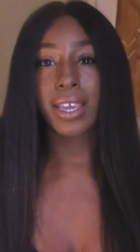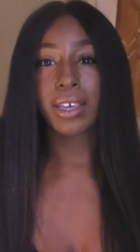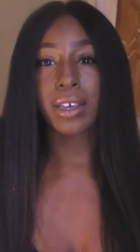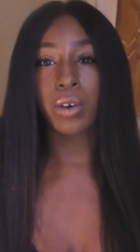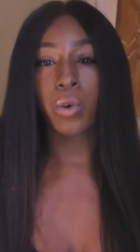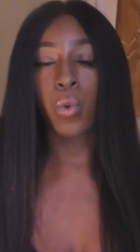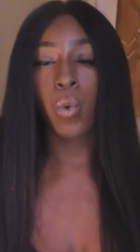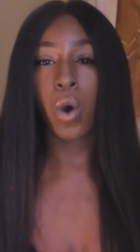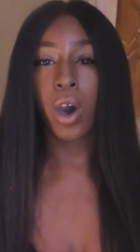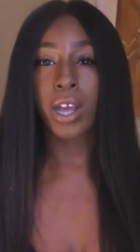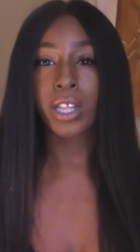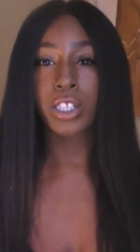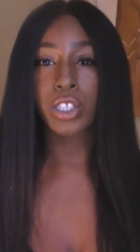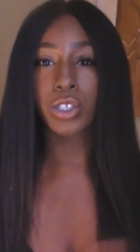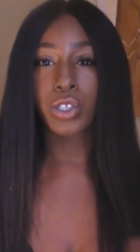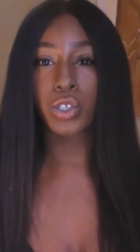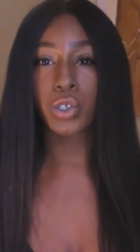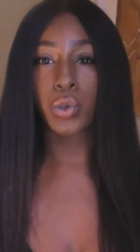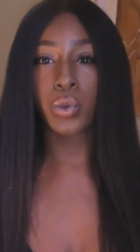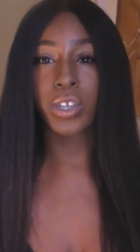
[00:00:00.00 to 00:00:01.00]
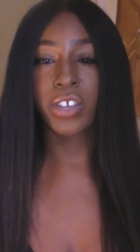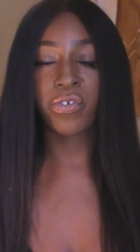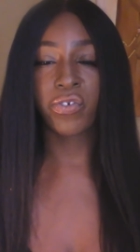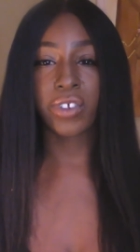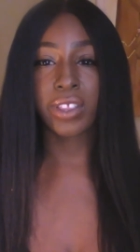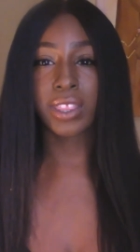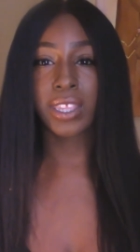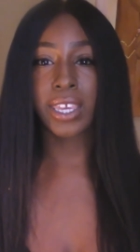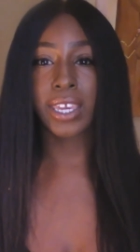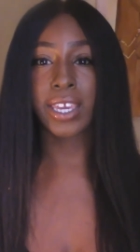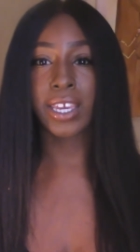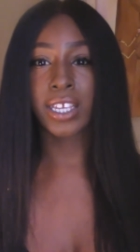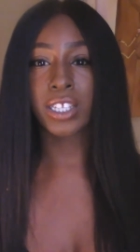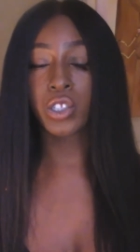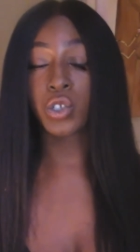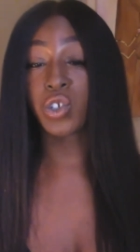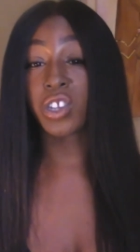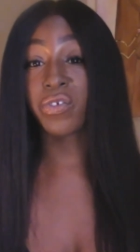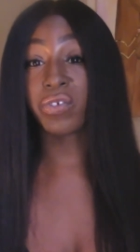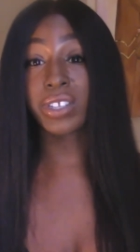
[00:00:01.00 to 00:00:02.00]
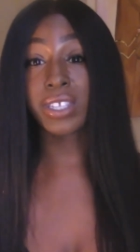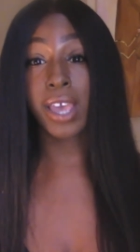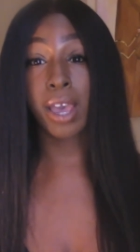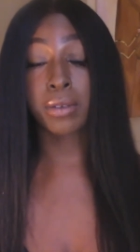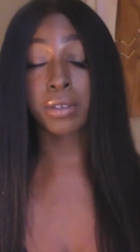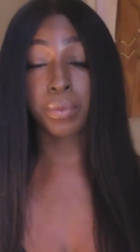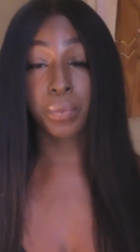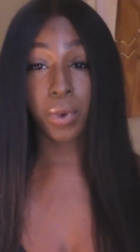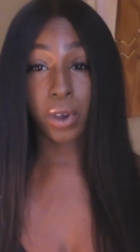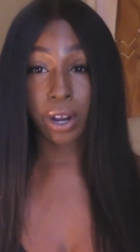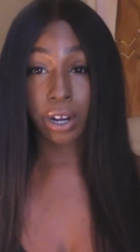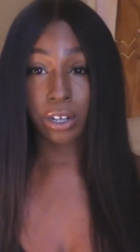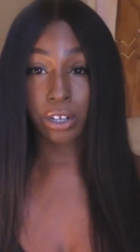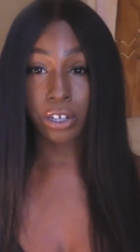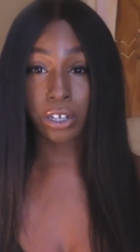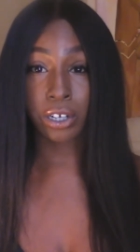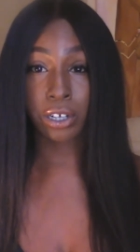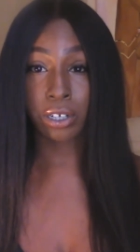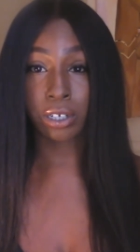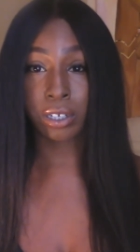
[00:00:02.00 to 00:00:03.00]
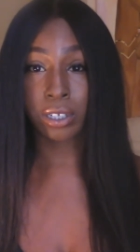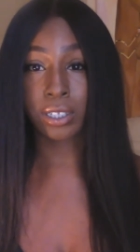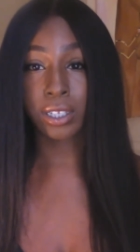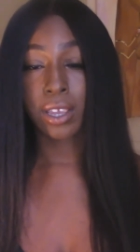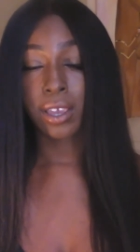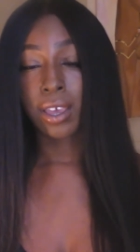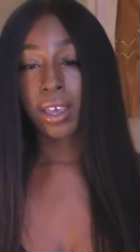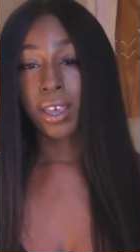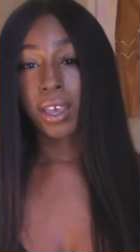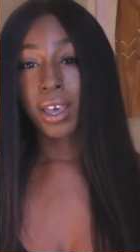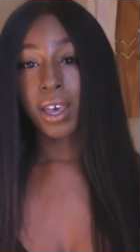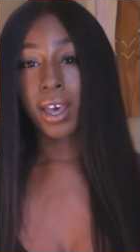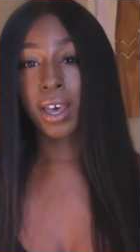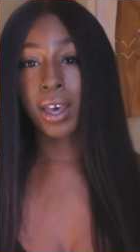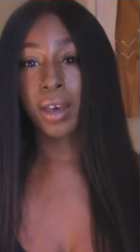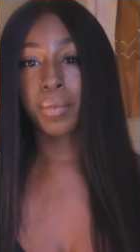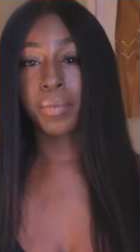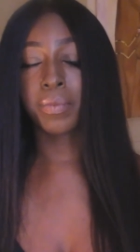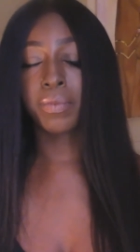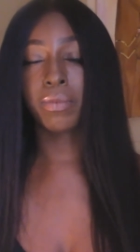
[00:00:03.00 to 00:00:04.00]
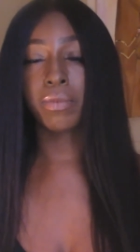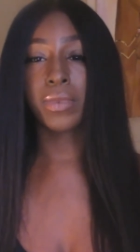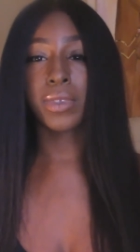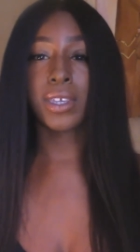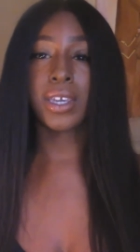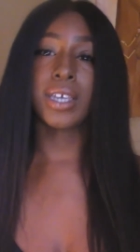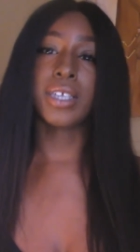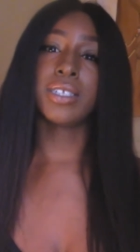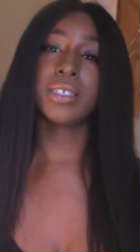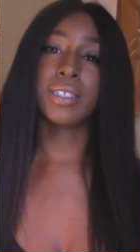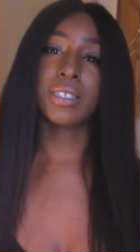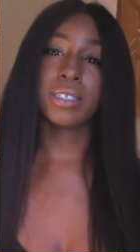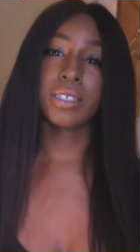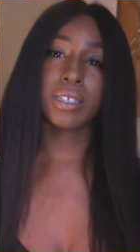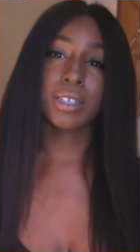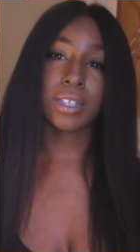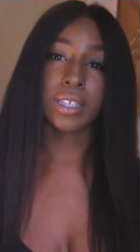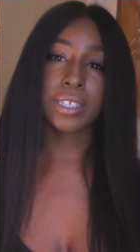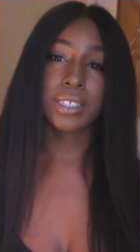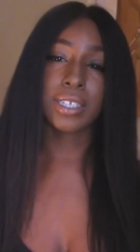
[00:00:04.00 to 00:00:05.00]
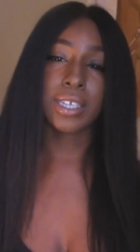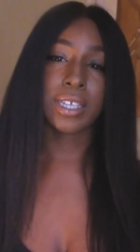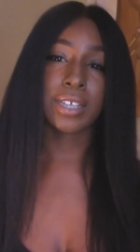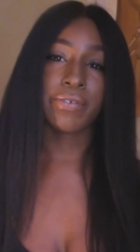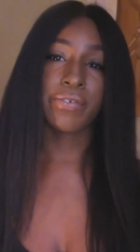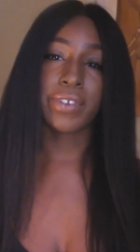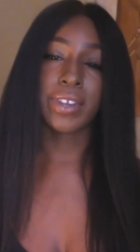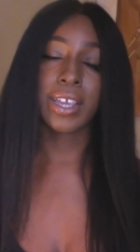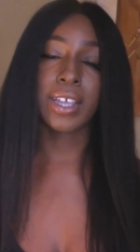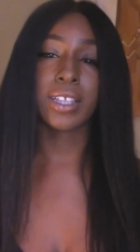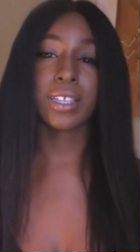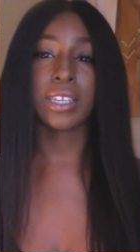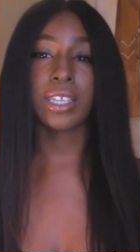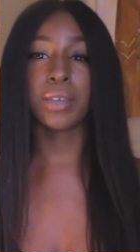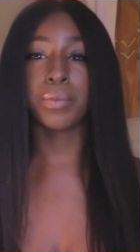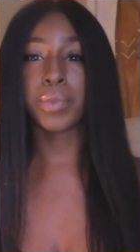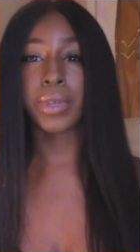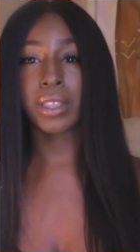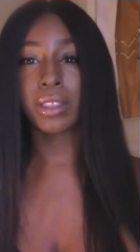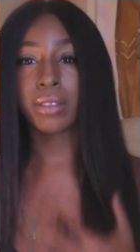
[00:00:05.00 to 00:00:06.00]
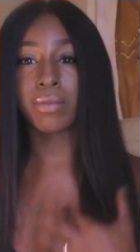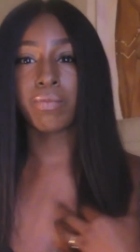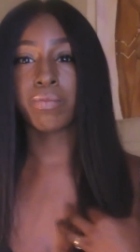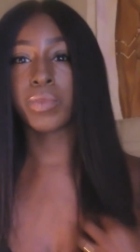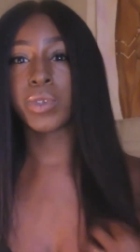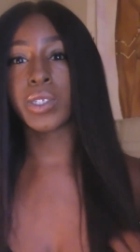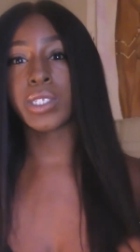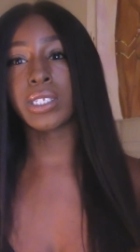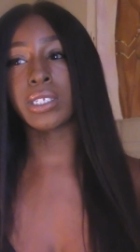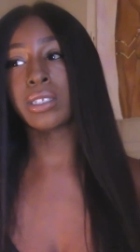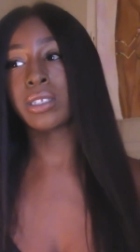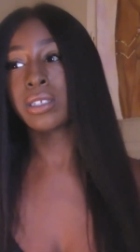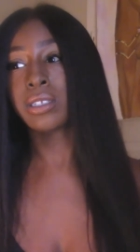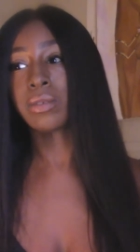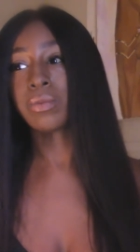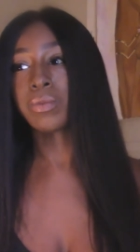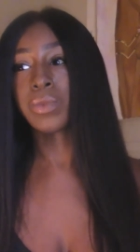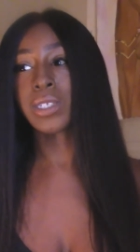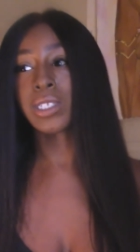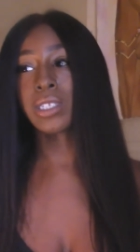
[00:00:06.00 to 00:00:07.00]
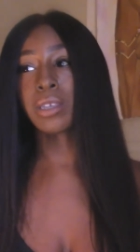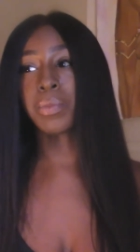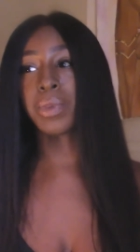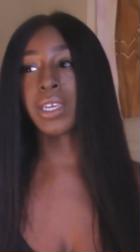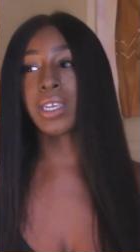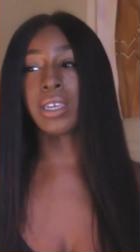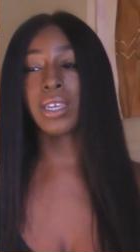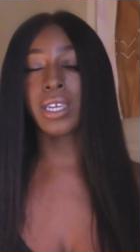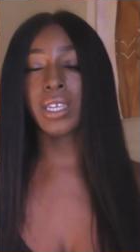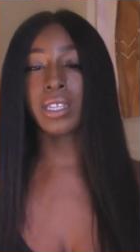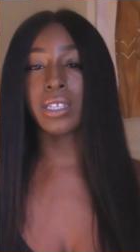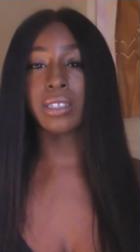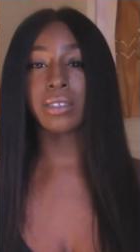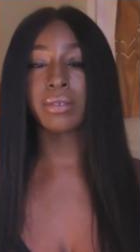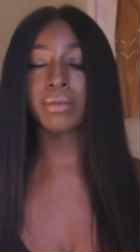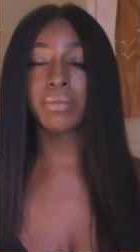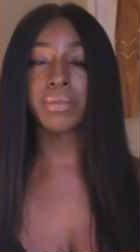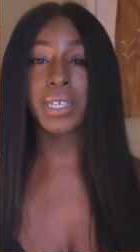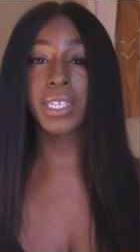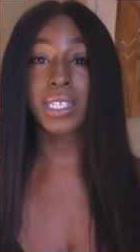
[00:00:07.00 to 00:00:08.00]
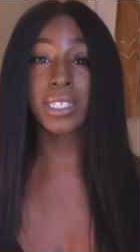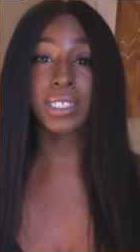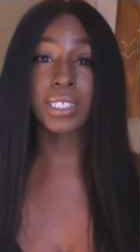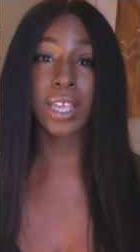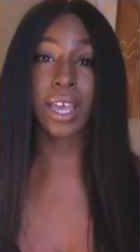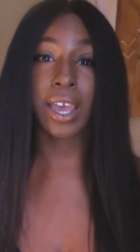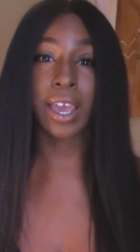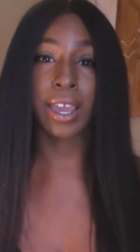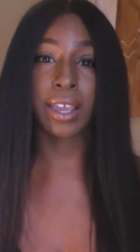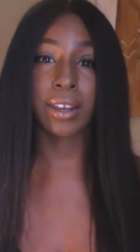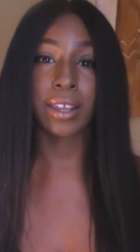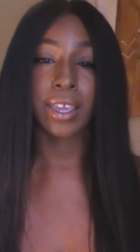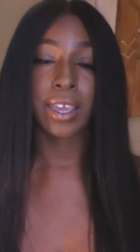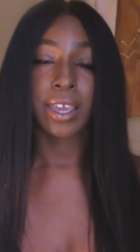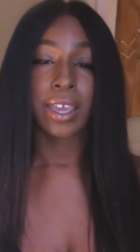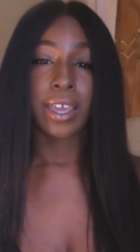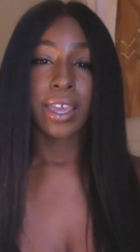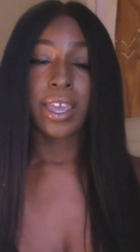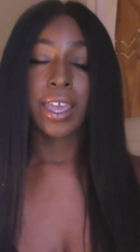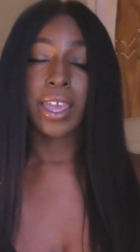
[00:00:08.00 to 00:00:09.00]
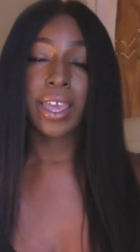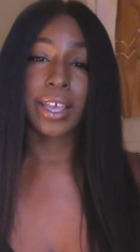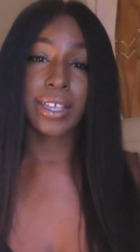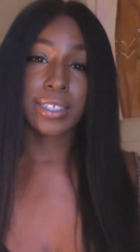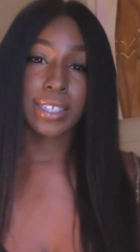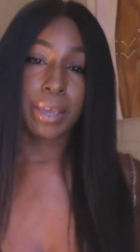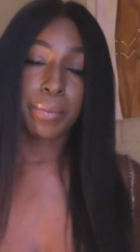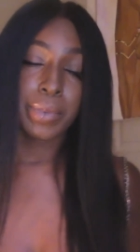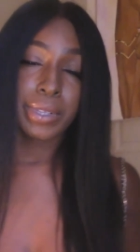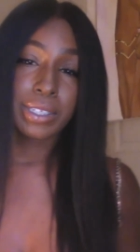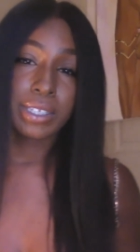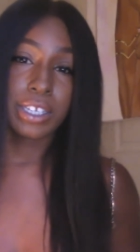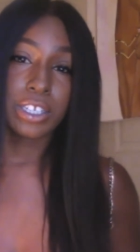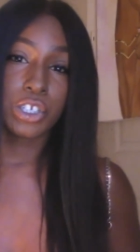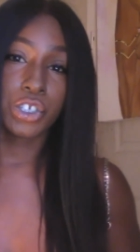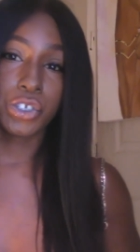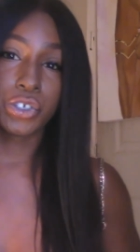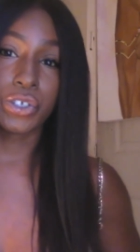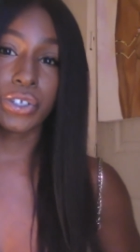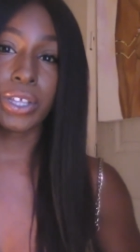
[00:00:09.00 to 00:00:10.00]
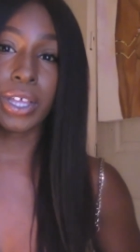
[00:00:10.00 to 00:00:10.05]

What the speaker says: want two different things, two different types of partners. Yes, this could lead to infidelity, but this could be any sign has that potential,